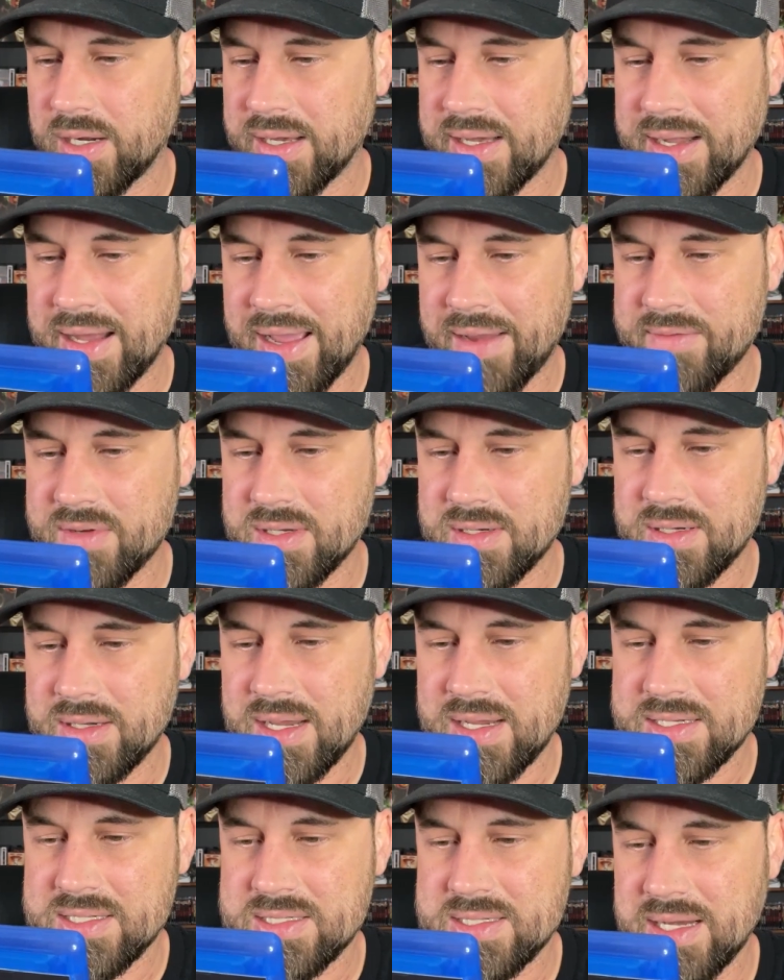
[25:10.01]
Again, I haven't
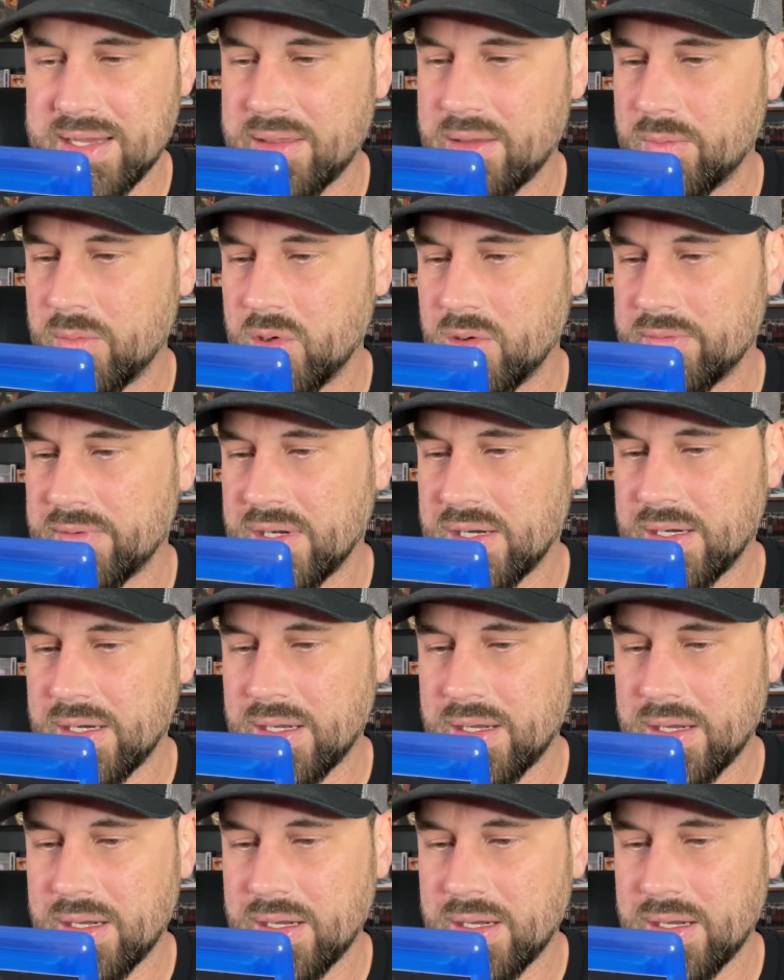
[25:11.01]
not seen the movie.